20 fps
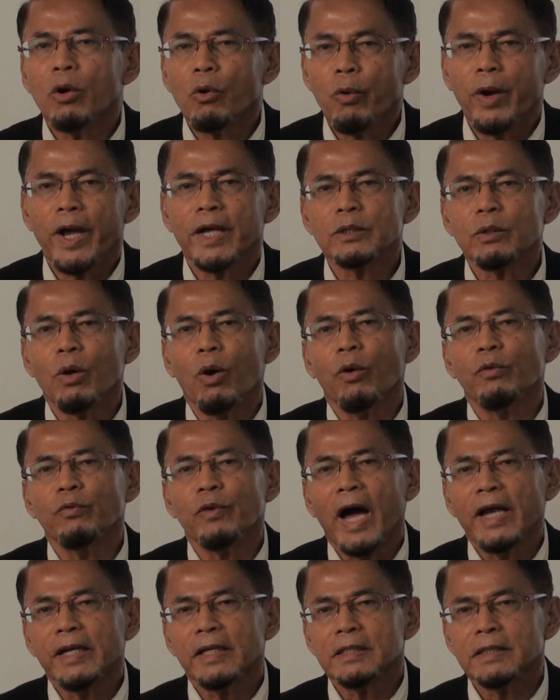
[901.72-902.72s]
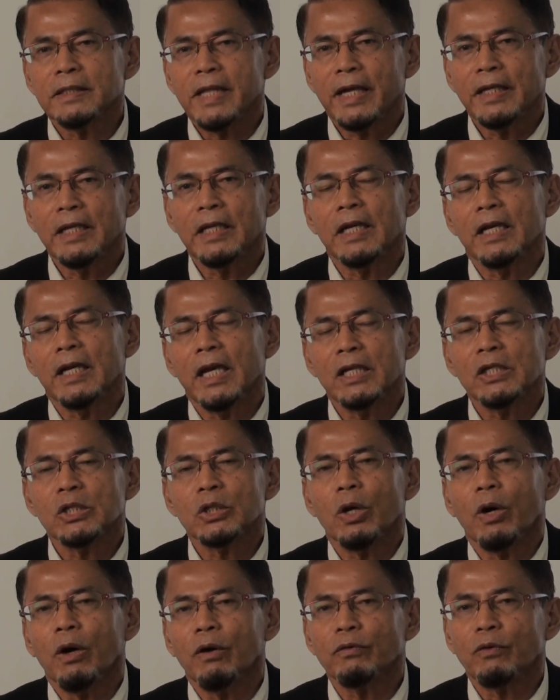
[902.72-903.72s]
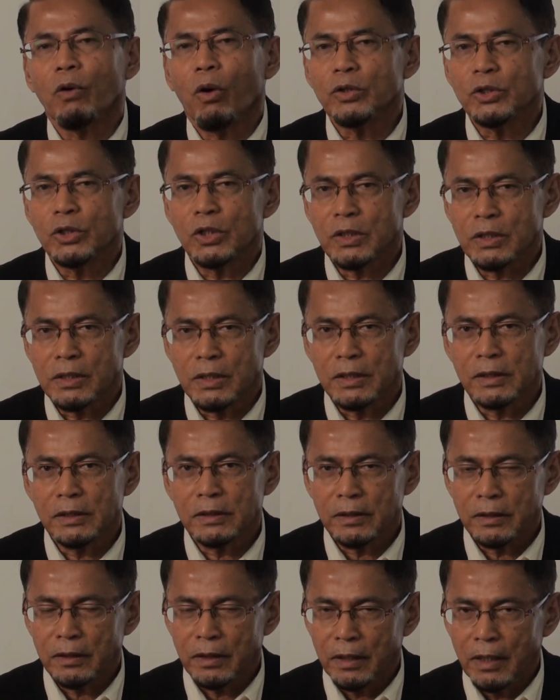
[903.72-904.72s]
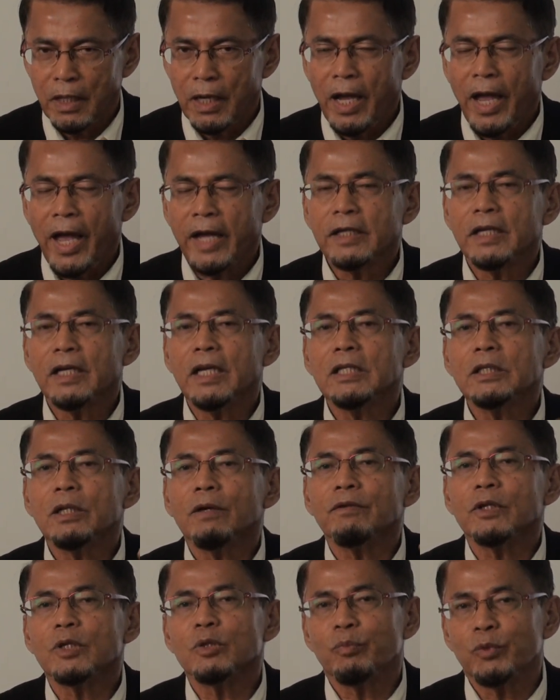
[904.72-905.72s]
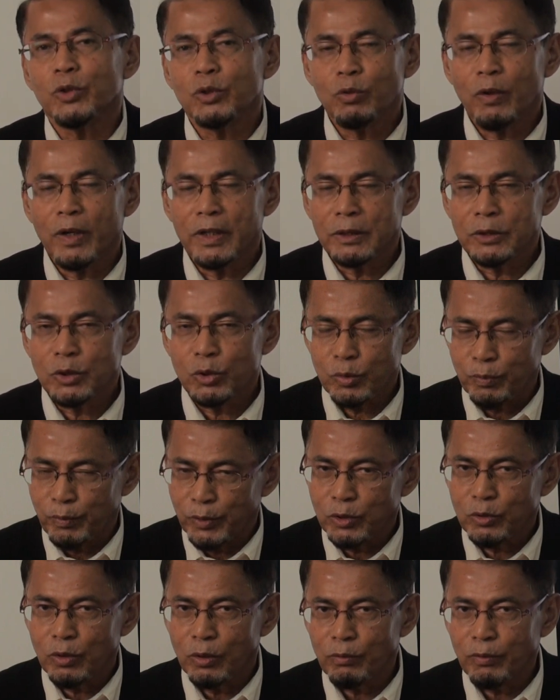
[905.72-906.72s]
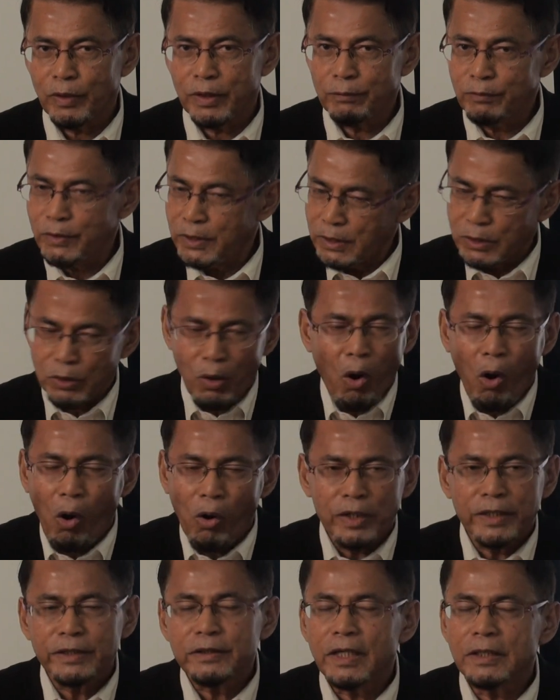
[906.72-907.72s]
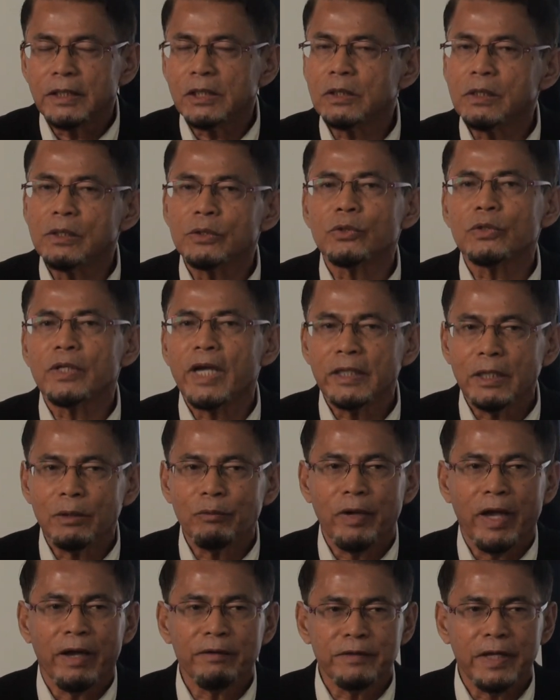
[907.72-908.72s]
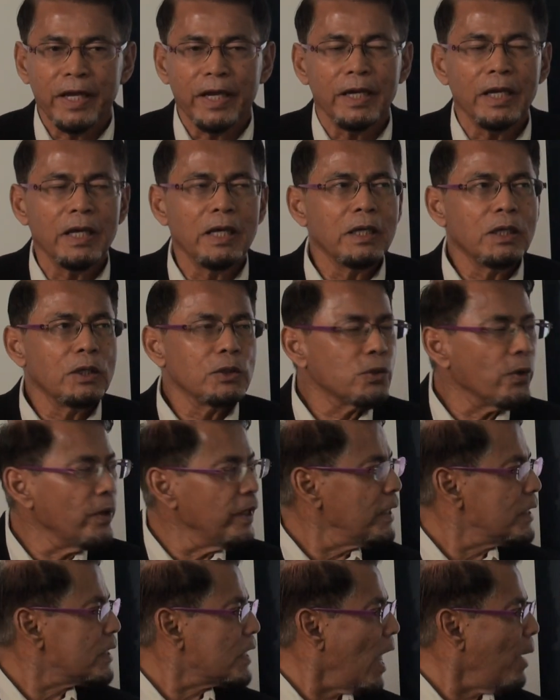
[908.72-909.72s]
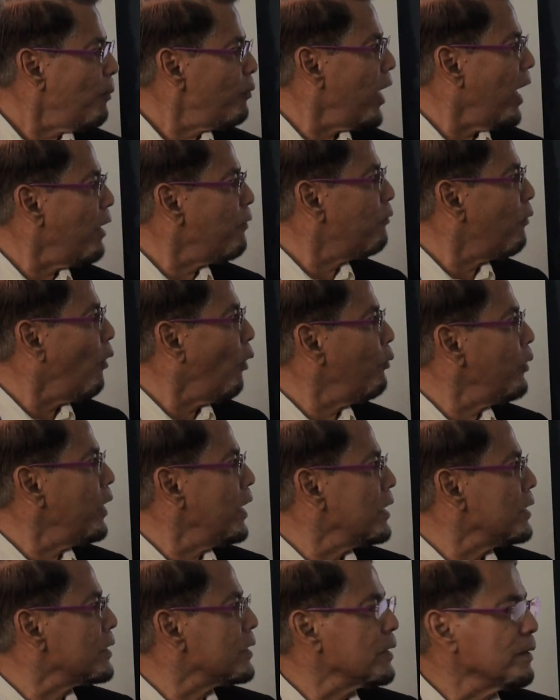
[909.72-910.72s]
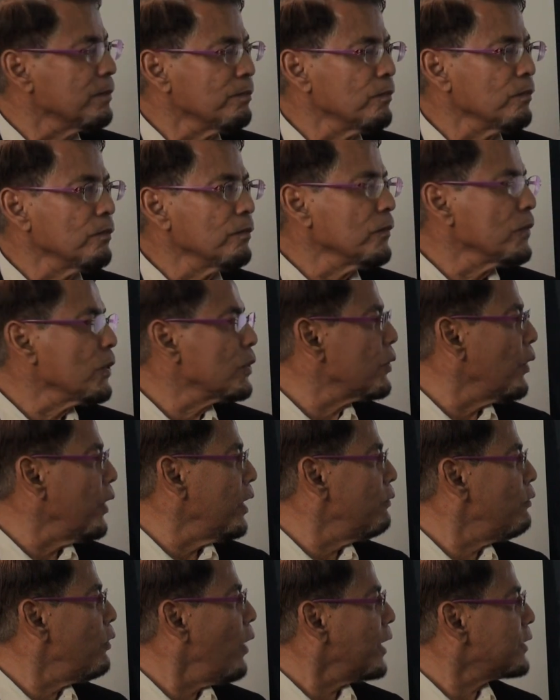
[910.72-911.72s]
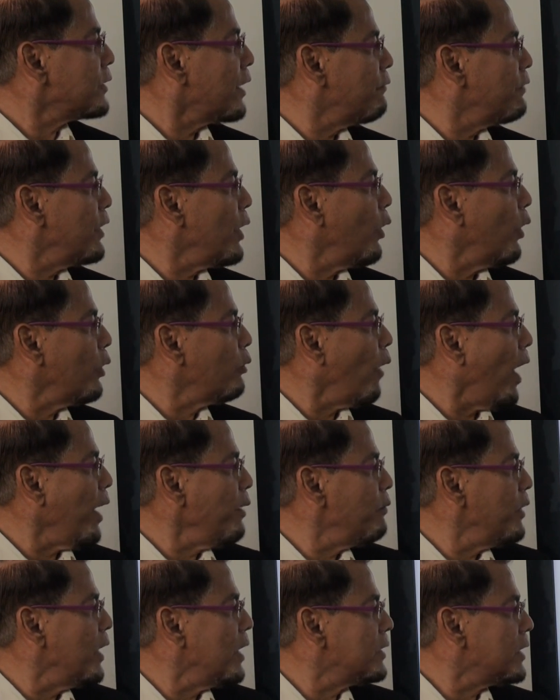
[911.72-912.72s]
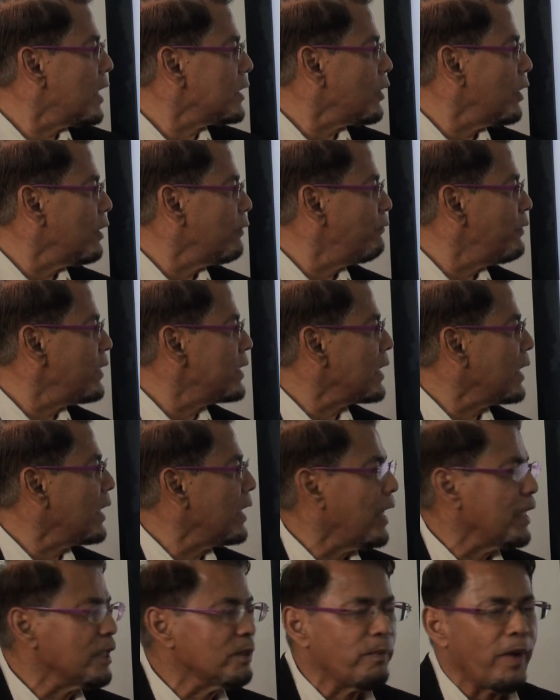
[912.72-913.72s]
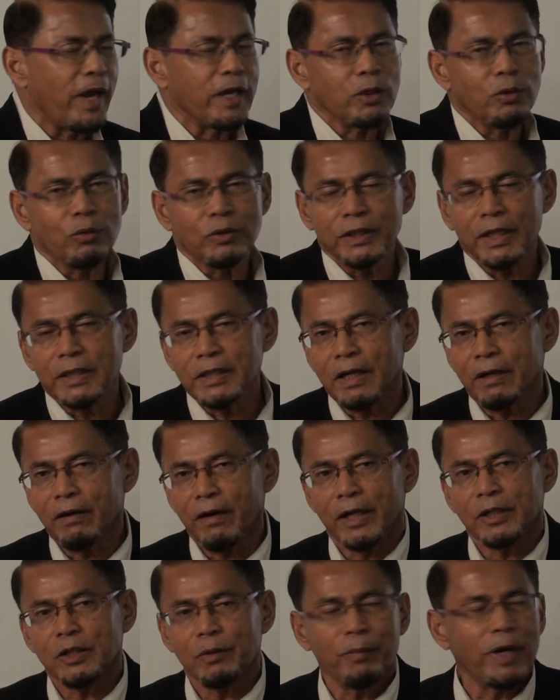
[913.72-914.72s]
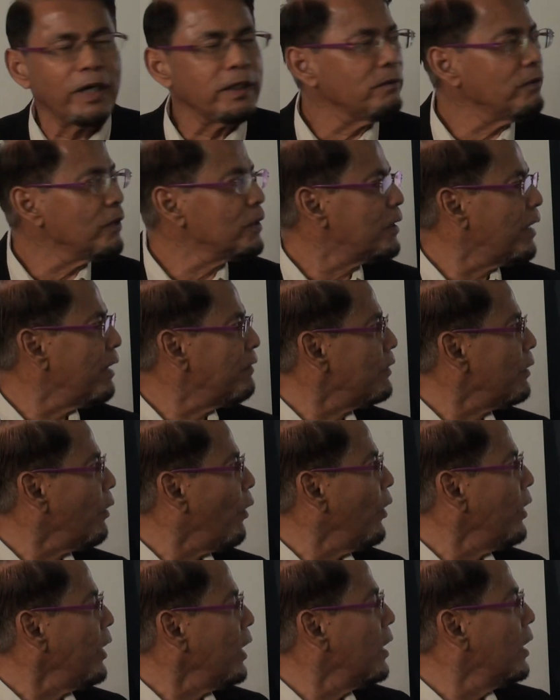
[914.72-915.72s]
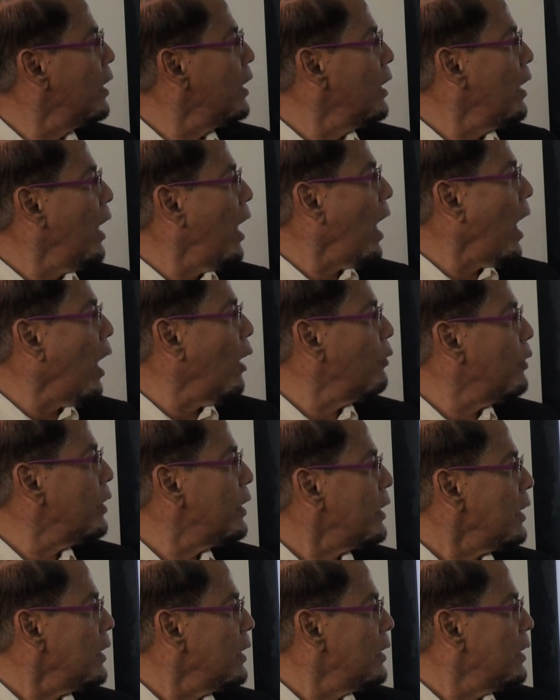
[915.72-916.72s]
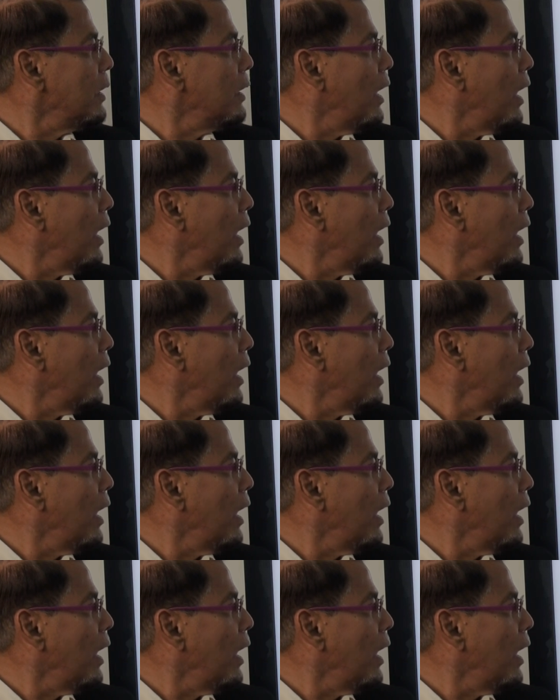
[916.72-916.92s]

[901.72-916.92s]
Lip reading: quest of understanding the nature of consciousness and the nature of the spiritual world, which is all in traditional society we have that. So in Islam, we have 4 wheels. So if you are traveling on one wheel, just on the physical aspect, you will just crash. But if you travel on our